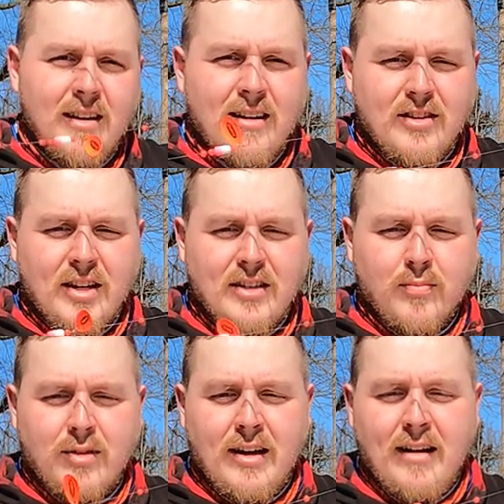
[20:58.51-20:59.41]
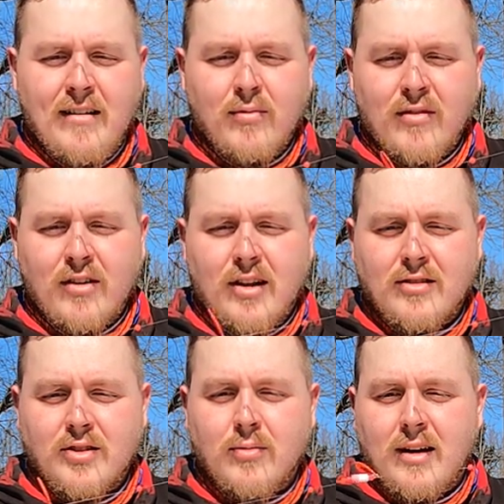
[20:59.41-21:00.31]
You can change your blades, whatever
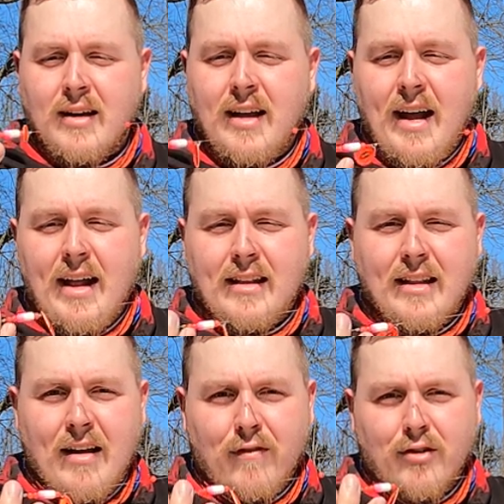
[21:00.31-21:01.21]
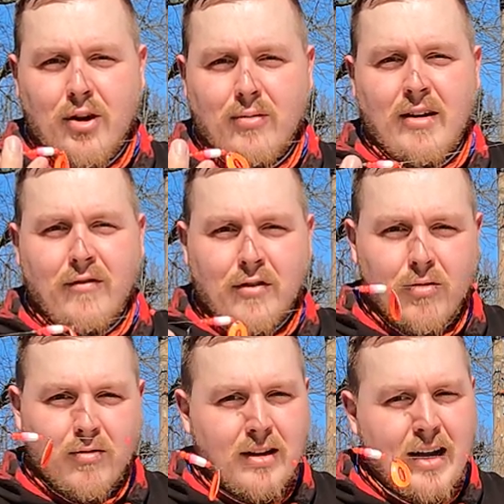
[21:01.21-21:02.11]
colors you want, and then that float. That
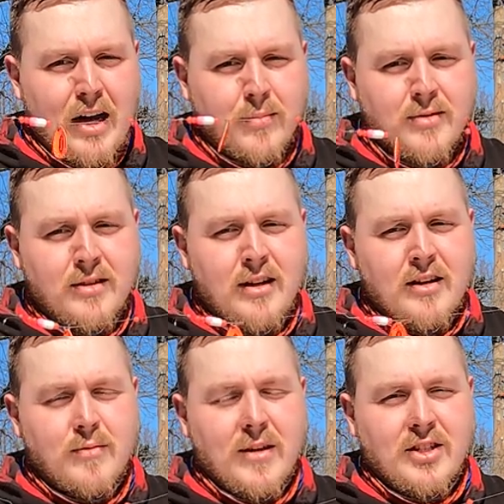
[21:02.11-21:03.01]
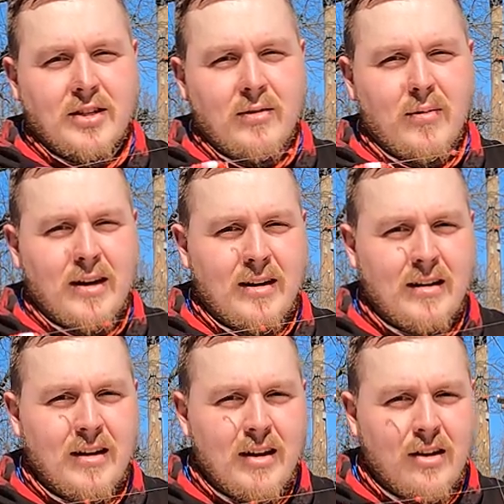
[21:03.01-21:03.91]
float really helps, especially
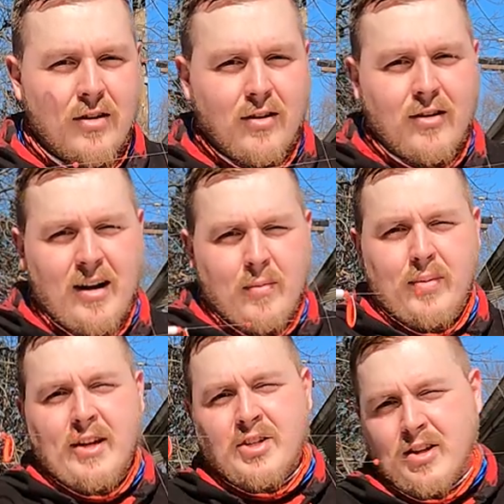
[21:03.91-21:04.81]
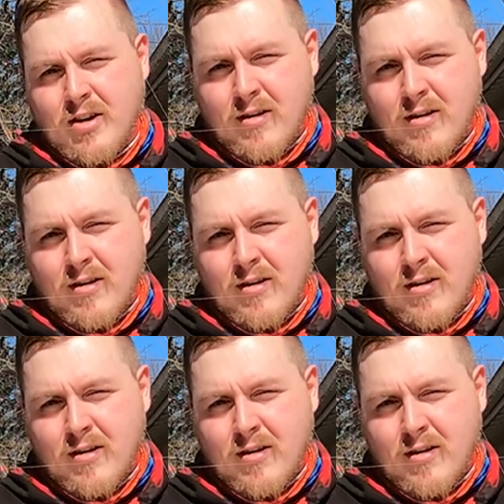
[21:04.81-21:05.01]
when you know you're at a beach and the